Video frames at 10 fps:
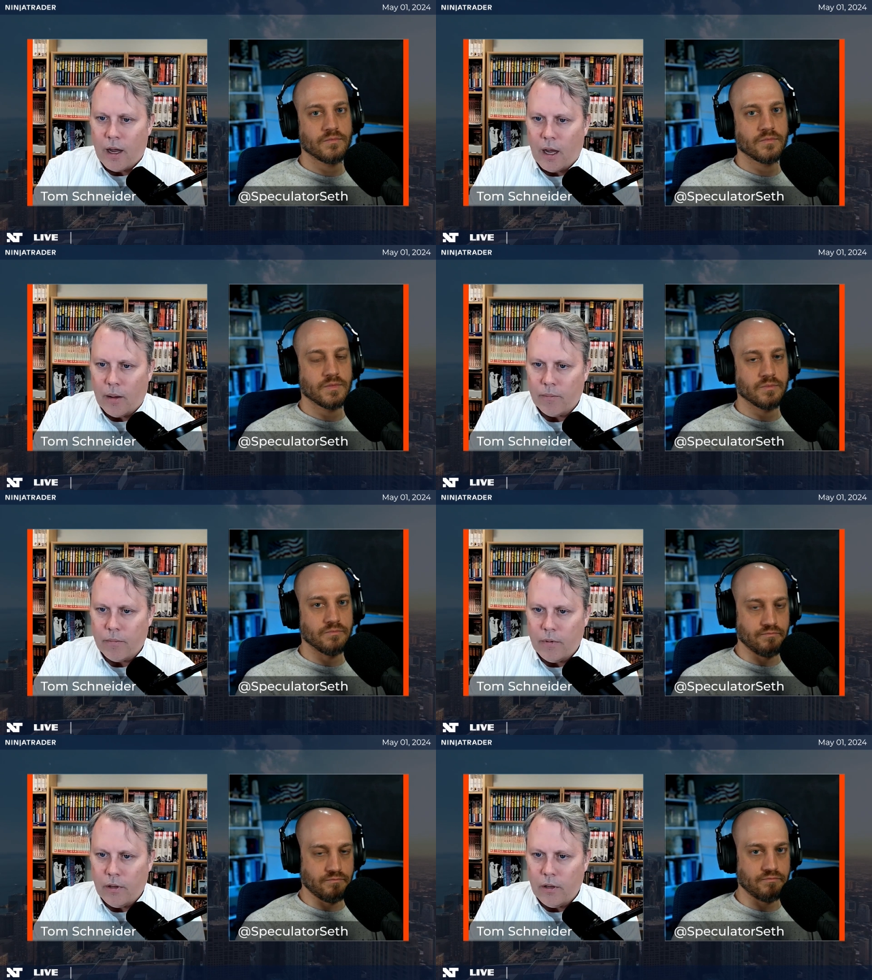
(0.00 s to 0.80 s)
Speaker 1: um,
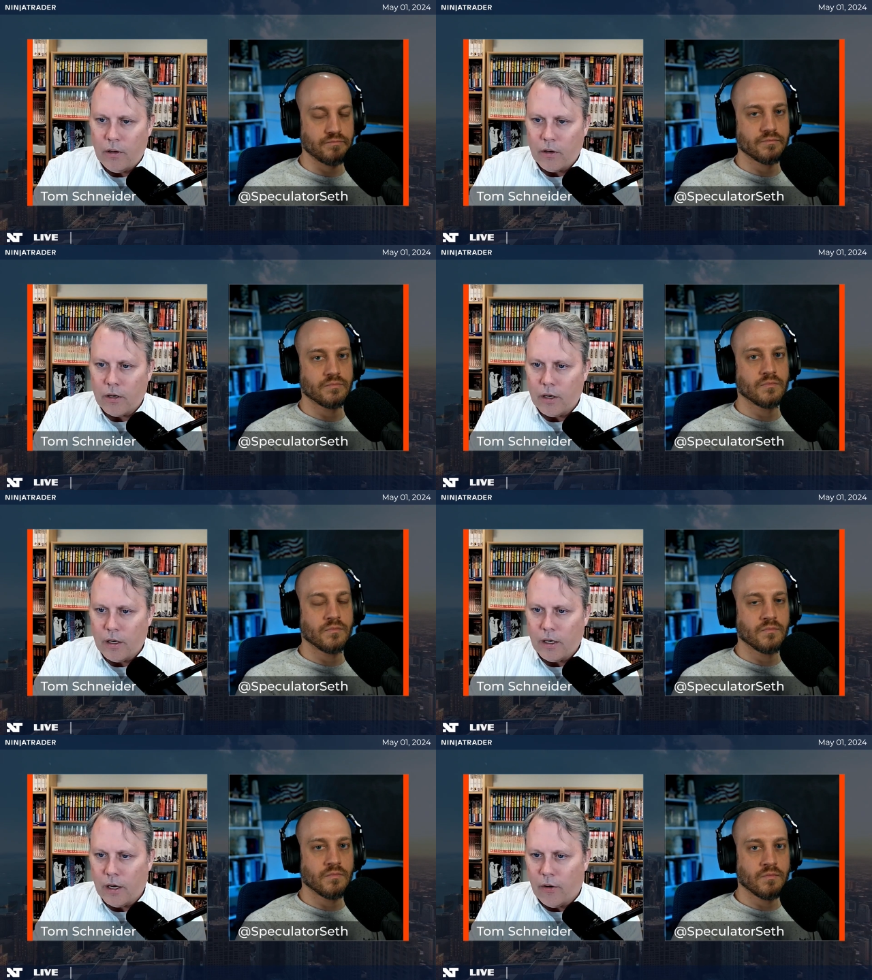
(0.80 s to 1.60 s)
mm-hmm. you could eh,
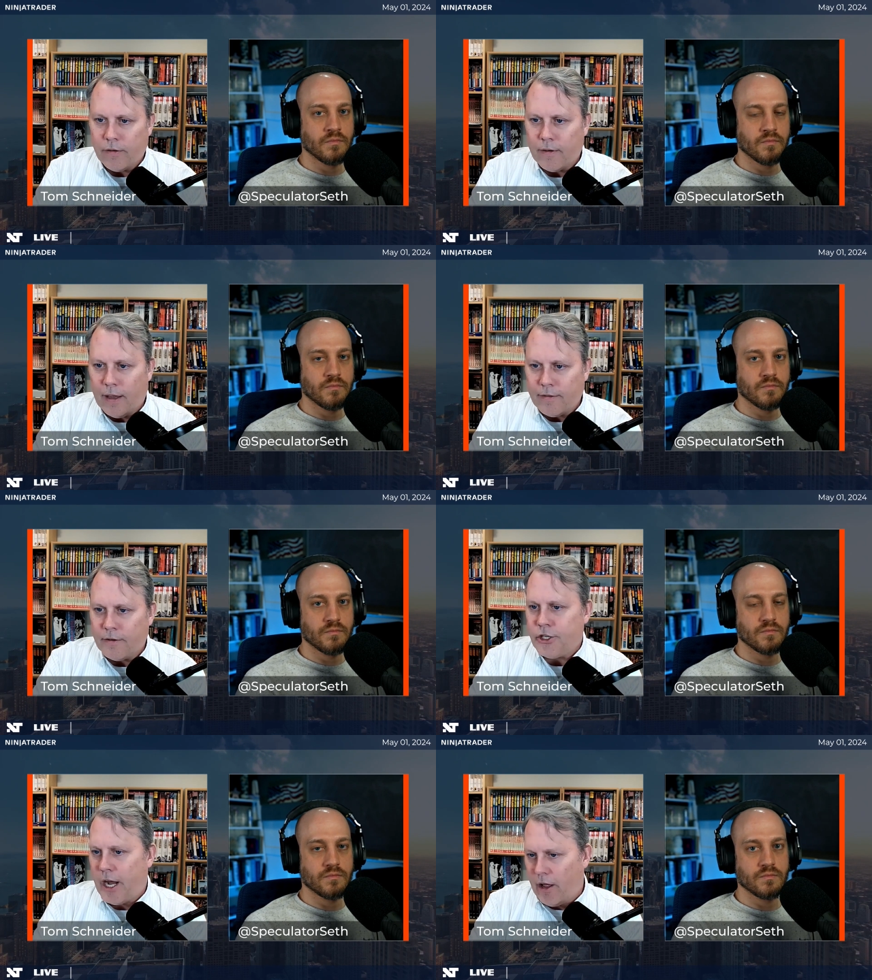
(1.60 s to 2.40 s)
you know it's it's a
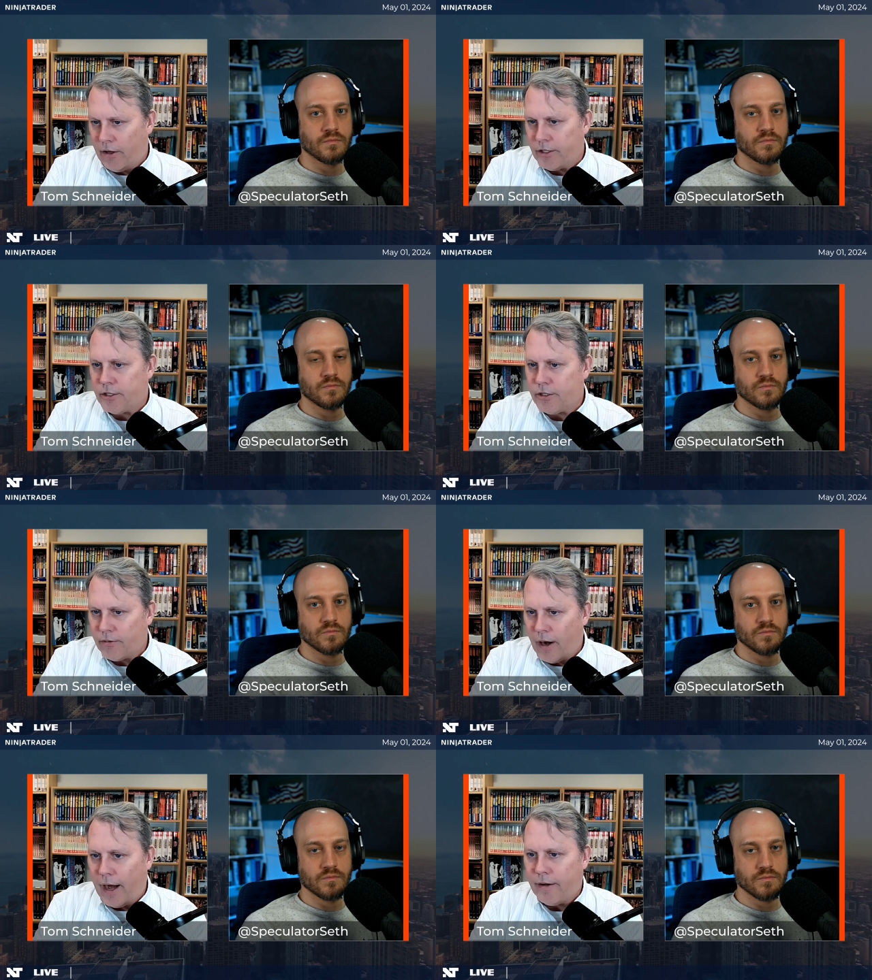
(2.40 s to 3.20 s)
challenge
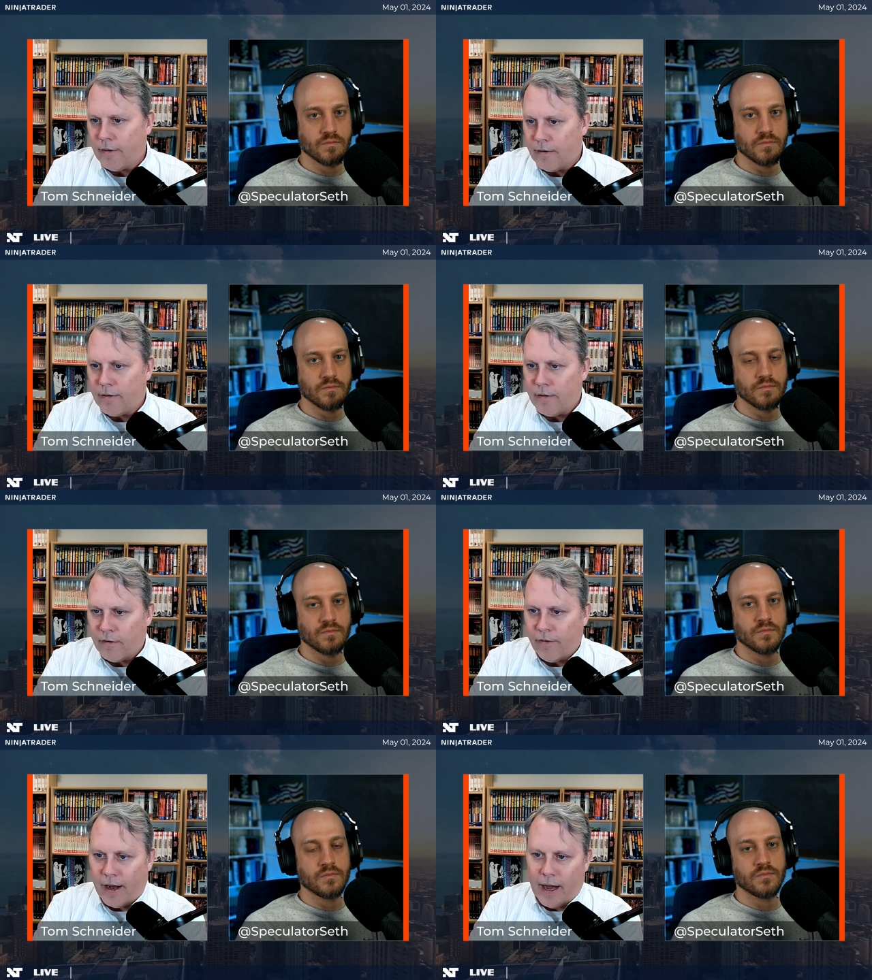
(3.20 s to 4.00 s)
right to to
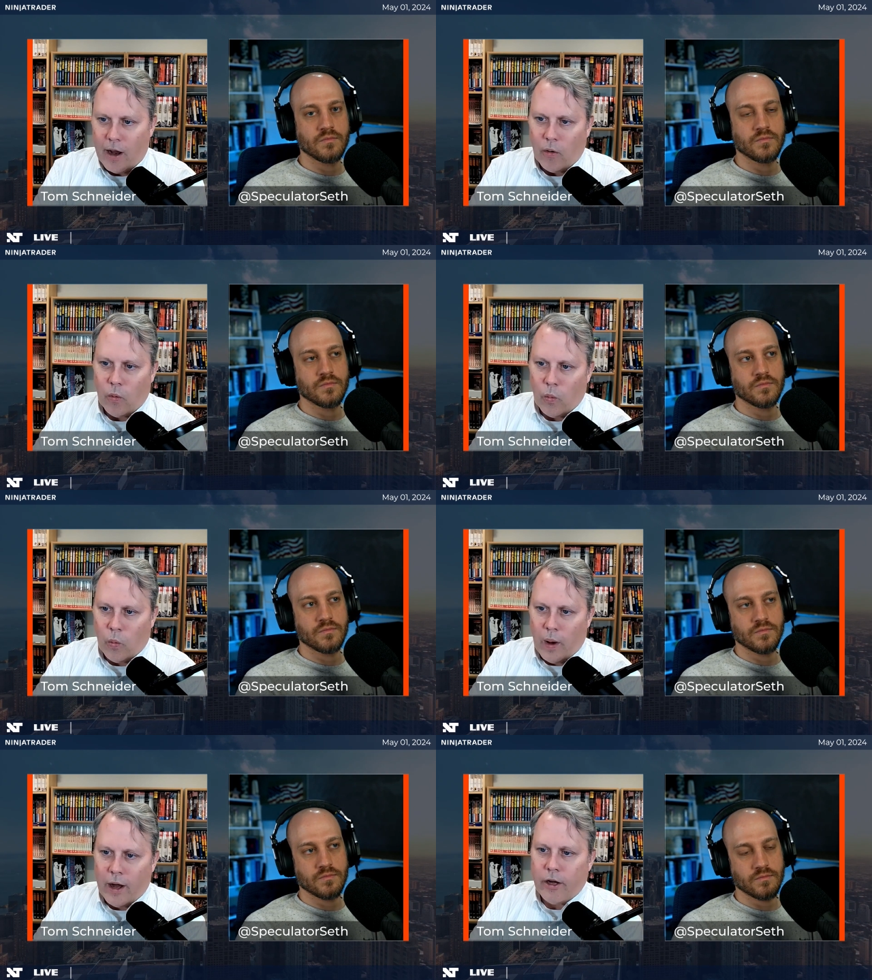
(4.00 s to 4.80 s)
find out
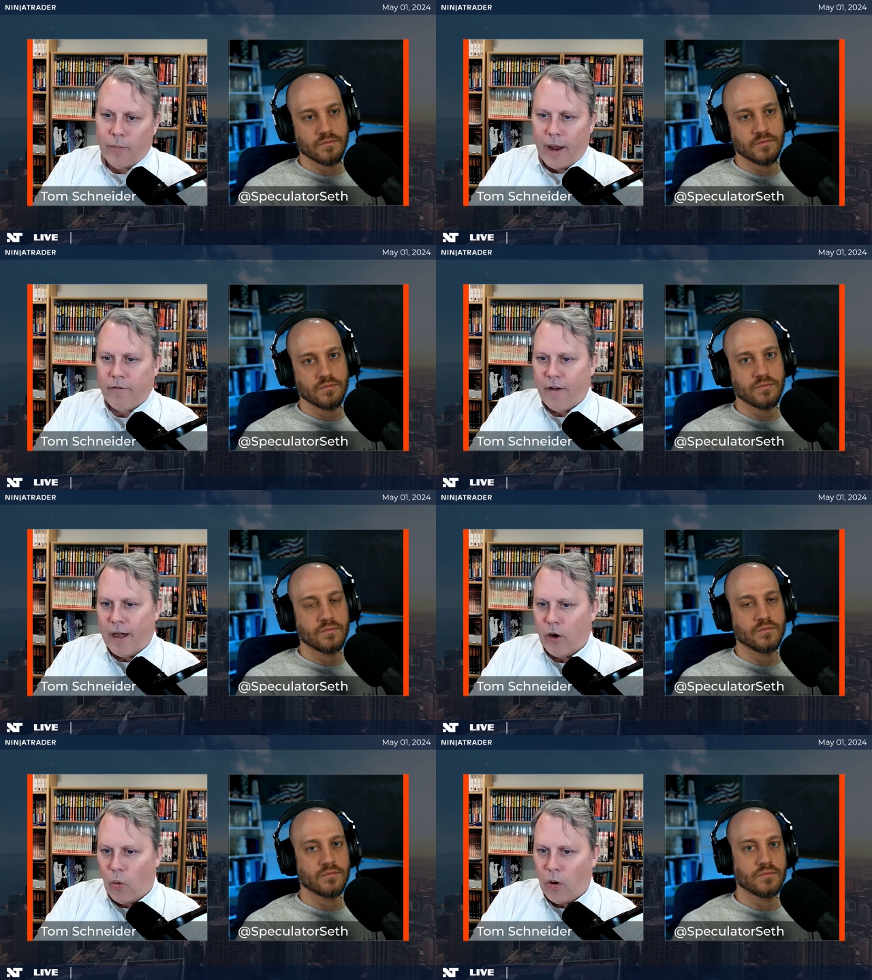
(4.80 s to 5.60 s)
where you might
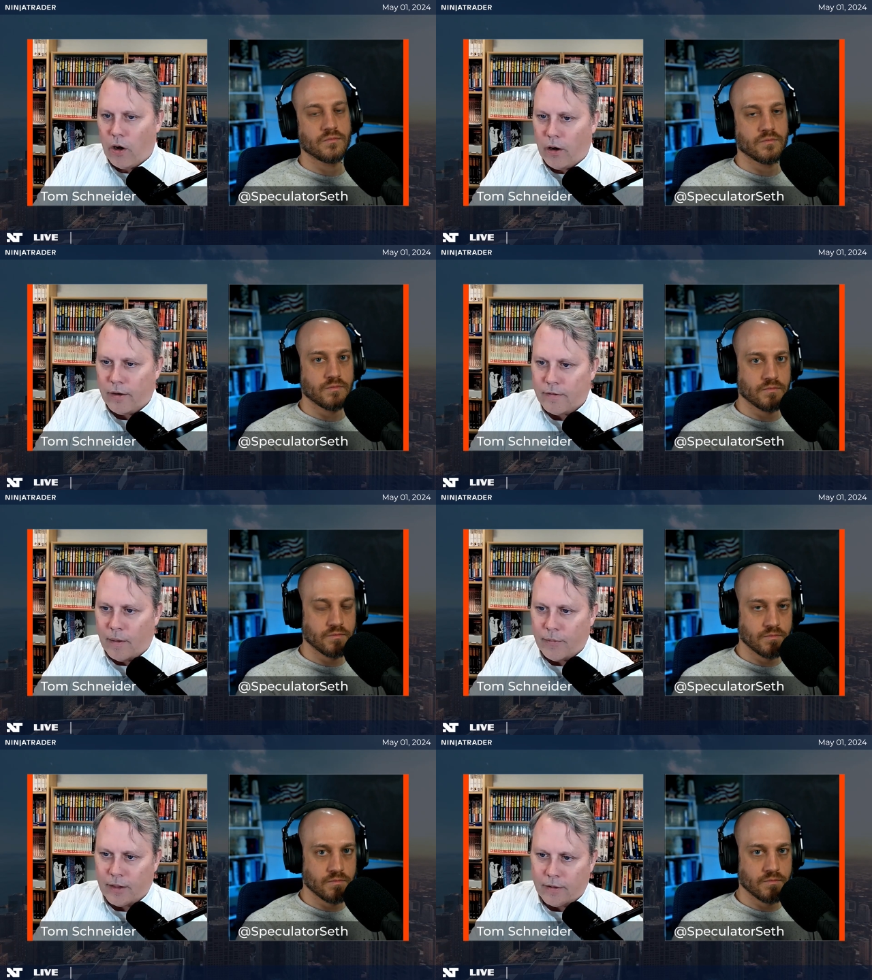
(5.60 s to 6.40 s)
find order in
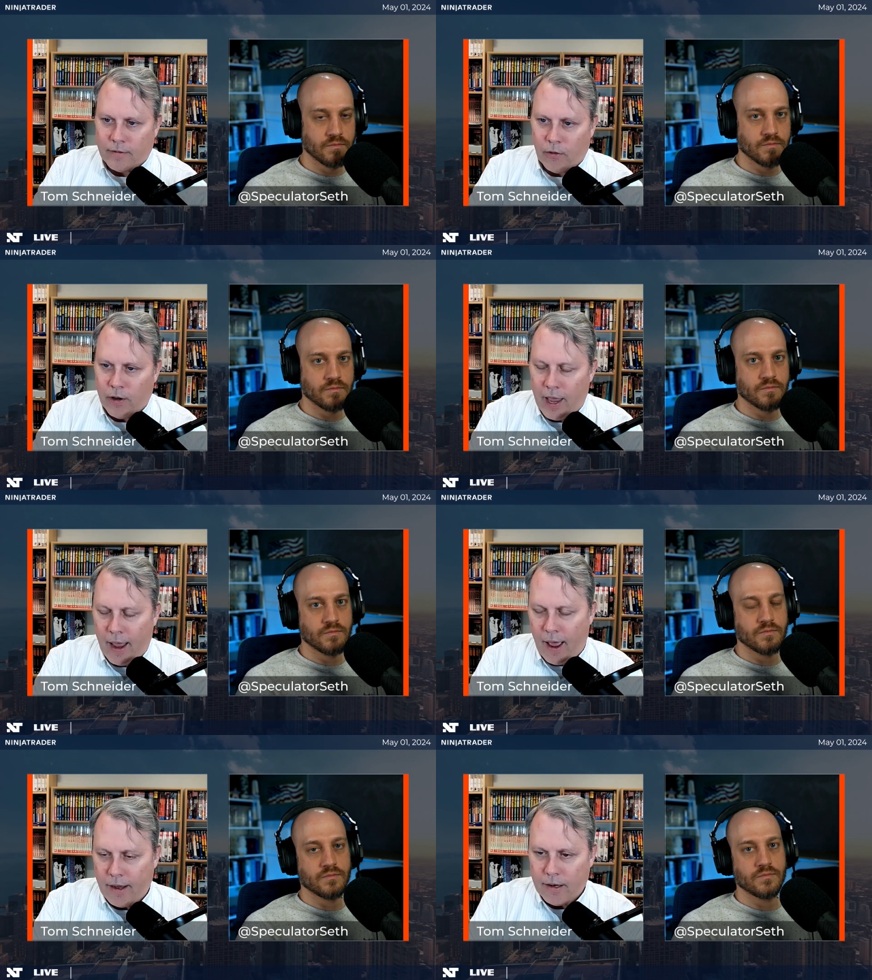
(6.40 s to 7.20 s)
something that's so
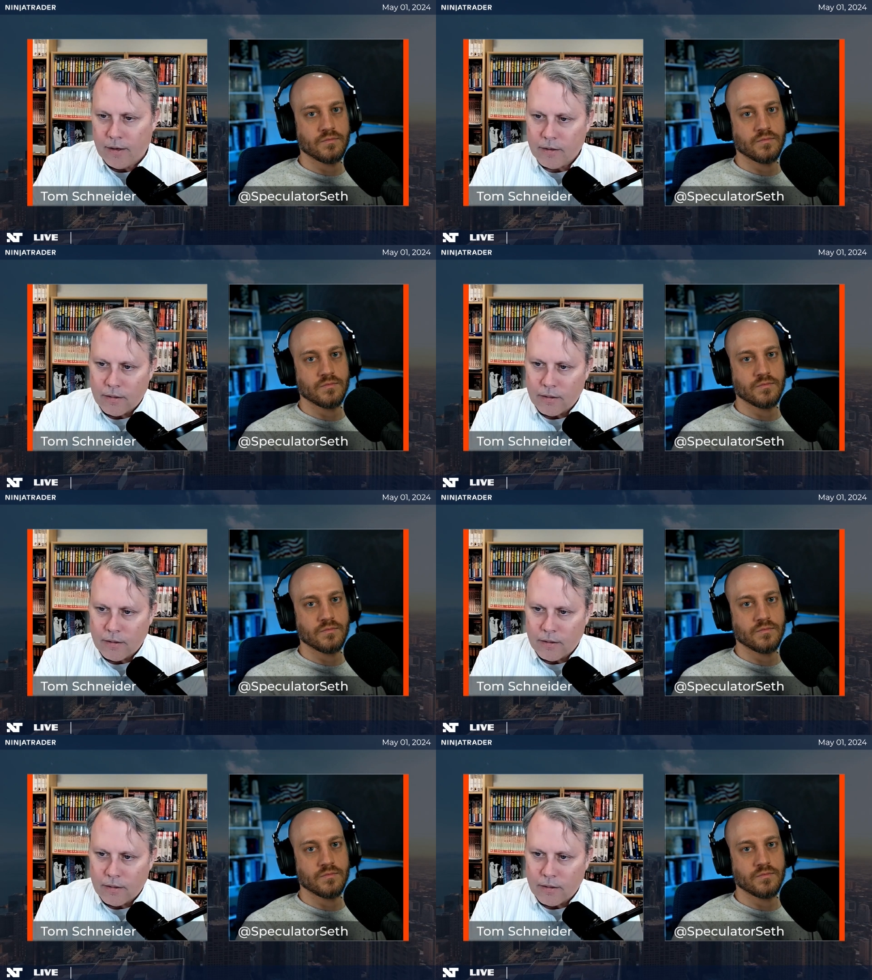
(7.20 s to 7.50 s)
chaotic